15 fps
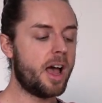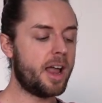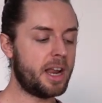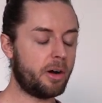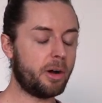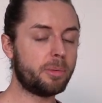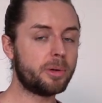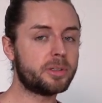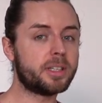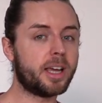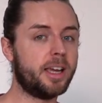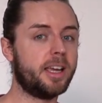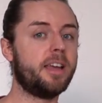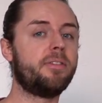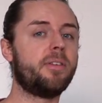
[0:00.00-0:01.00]
Now, I will
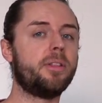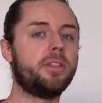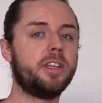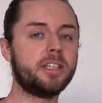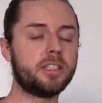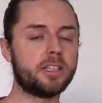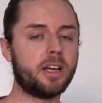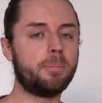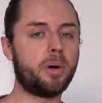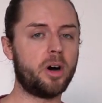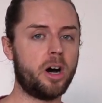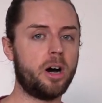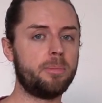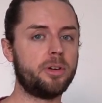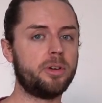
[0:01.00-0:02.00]
say, if this
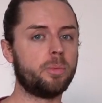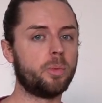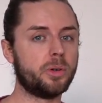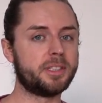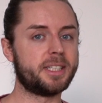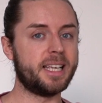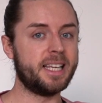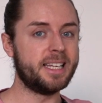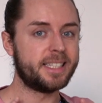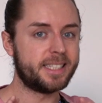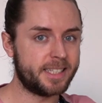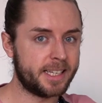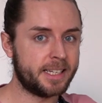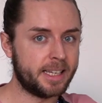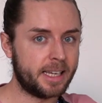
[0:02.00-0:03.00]
apartment was in
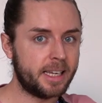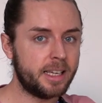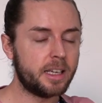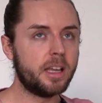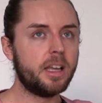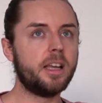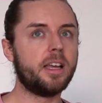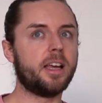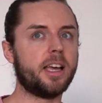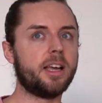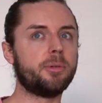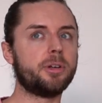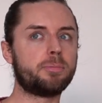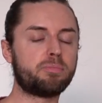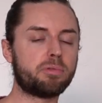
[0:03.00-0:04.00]
Sydney, it
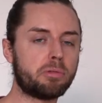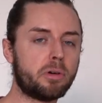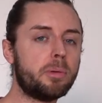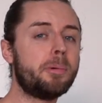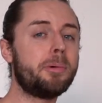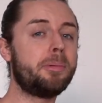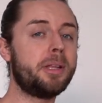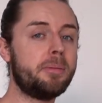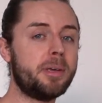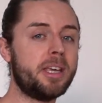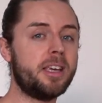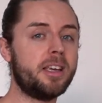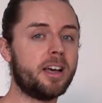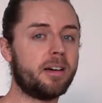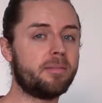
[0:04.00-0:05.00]
would probably
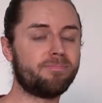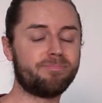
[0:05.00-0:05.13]
be,